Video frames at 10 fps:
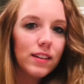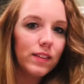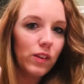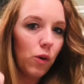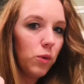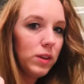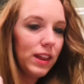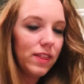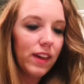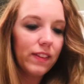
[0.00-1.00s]
And the
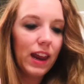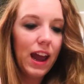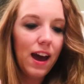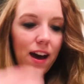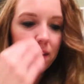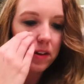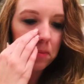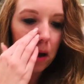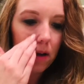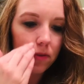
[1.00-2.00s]
only thing that I
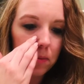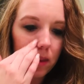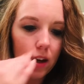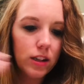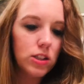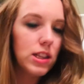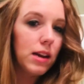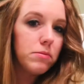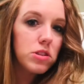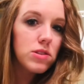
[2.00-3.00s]
haven't bought from Lond that
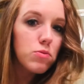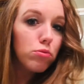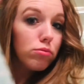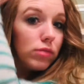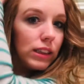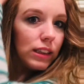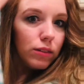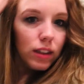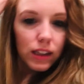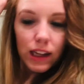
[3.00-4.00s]
I'm just really,
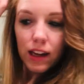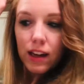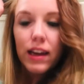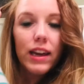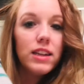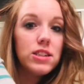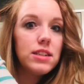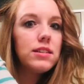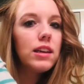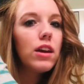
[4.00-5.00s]
really
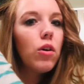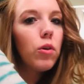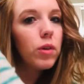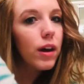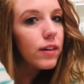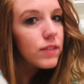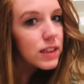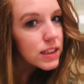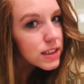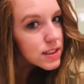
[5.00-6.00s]
itching to get a hold of
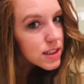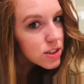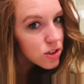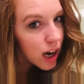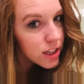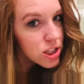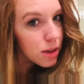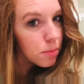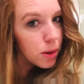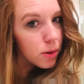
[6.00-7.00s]
is the dry
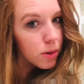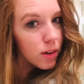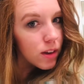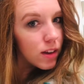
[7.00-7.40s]
shampoo.